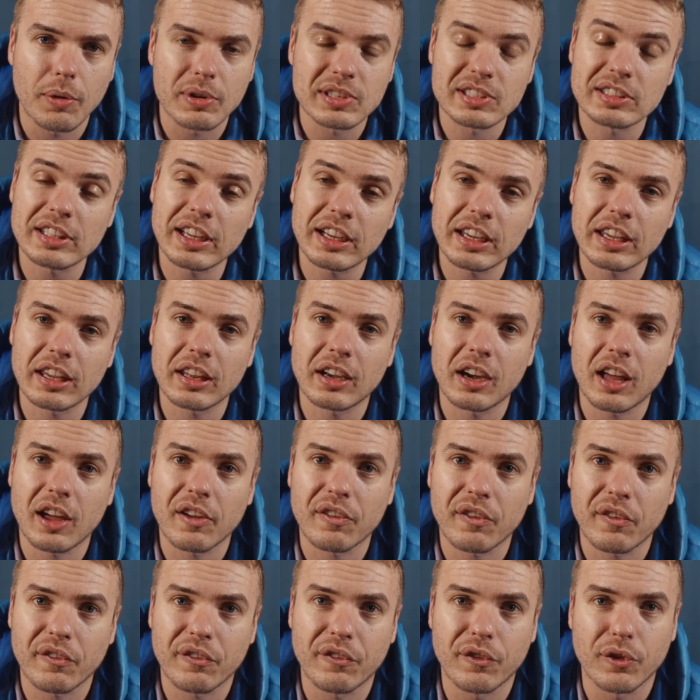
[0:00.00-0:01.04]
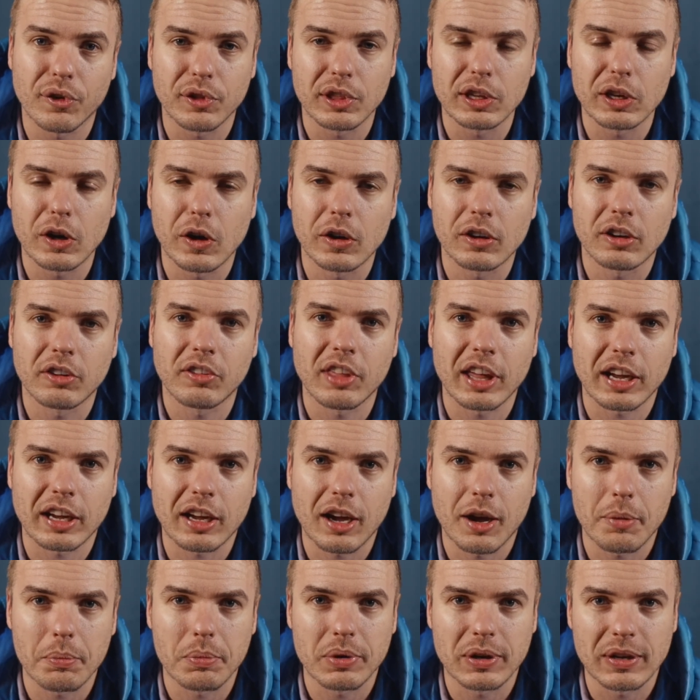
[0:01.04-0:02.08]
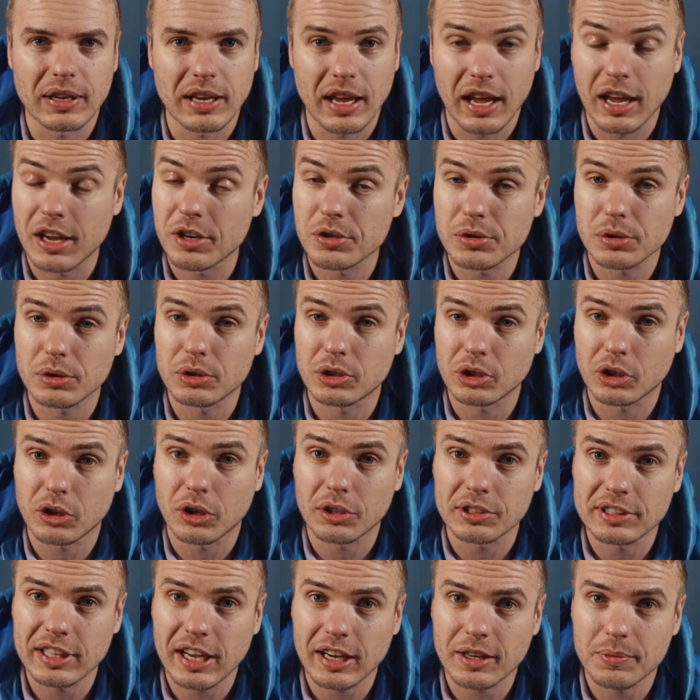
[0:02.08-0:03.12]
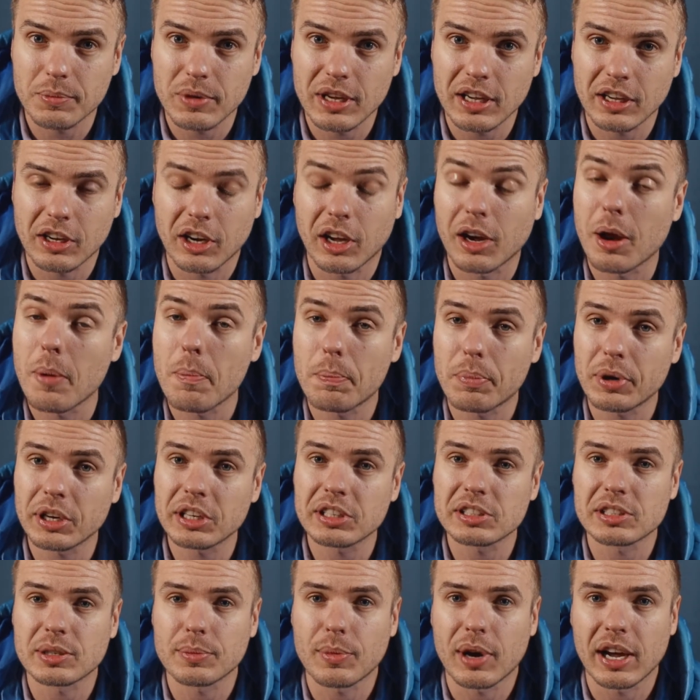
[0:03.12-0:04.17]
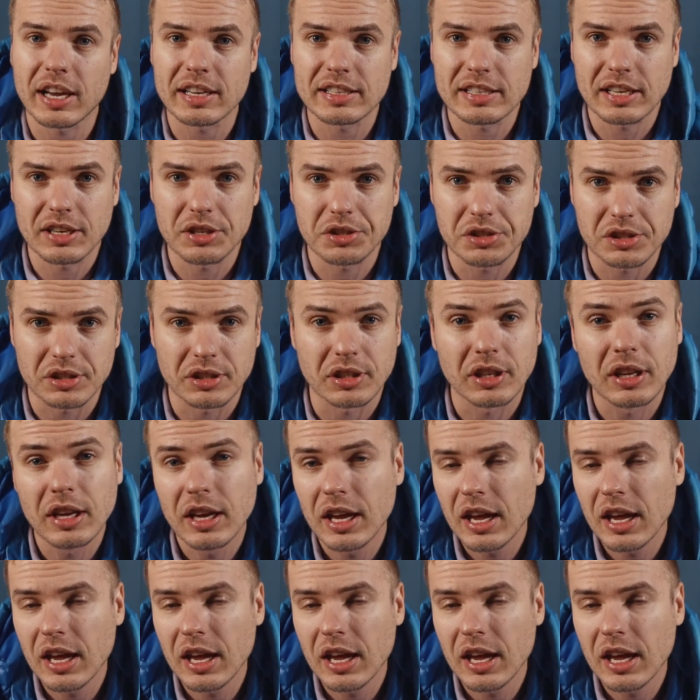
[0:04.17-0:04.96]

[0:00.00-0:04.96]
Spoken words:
was lucky enough for the owner of that company, Andrew, to contact me and kind of bring it to my attention.